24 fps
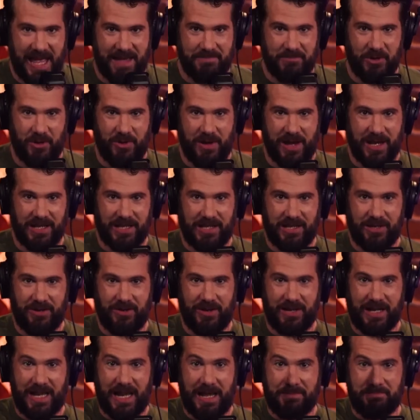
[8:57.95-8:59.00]
I'm going to
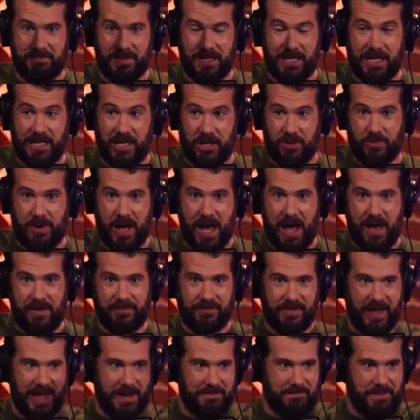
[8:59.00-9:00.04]
clip you
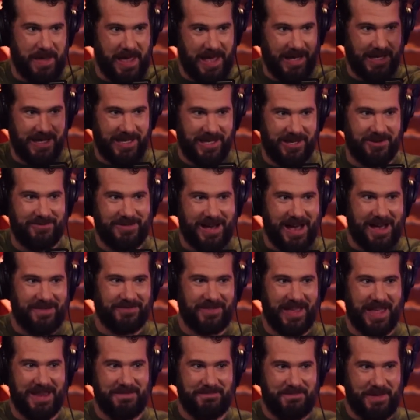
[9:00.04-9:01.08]
off and pick you
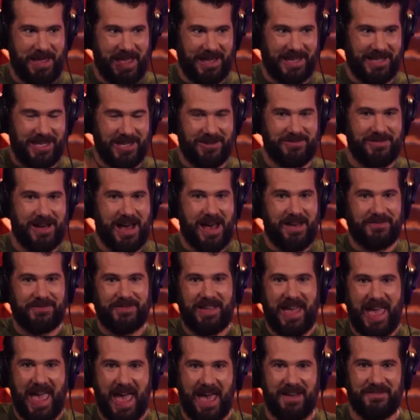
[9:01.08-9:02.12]
off and pick you
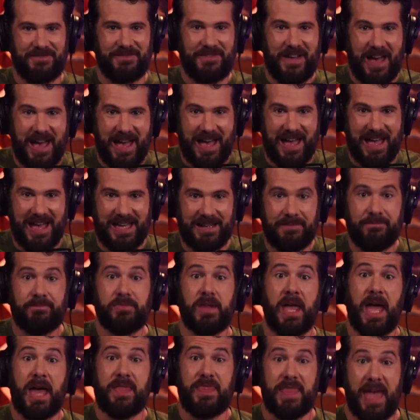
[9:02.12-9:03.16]
off. Have fun.
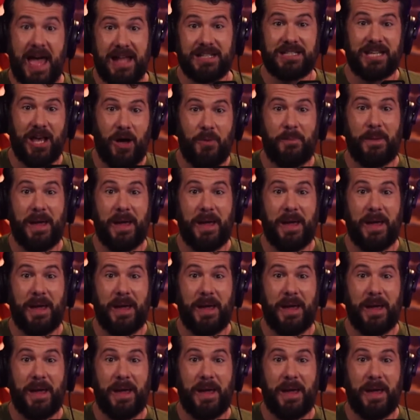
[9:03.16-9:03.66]
And that's how